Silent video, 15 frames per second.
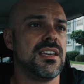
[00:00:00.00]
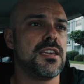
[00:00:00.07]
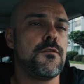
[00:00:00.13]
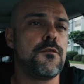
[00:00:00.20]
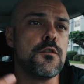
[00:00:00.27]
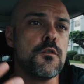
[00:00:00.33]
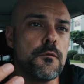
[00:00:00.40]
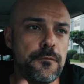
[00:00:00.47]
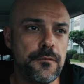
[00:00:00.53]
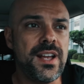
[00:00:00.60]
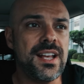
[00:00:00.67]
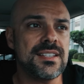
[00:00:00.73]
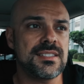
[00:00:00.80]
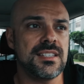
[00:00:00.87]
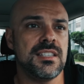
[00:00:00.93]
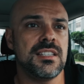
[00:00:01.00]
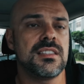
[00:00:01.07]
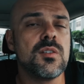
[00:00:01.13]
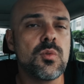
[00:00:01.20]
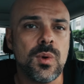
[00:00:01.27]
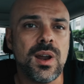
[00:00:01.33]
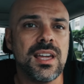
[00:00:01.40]
if you fast and
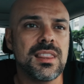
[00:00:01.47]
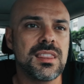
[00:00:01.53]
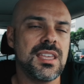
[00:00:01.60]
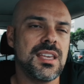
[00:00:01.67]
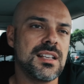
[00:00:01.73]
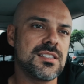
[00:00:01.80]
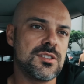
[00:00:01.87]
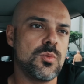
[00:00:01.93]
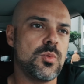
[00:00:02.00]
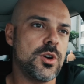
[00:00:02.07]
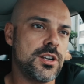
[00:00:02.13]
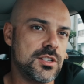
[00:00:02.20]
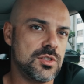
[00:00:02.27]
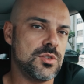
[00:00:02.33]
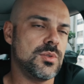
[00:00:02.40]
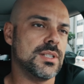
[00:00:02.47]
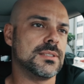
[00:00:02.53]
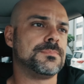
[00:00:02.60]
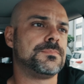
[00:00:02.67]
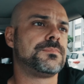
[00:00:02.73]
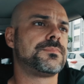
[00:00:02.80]
eat the right things you want to do it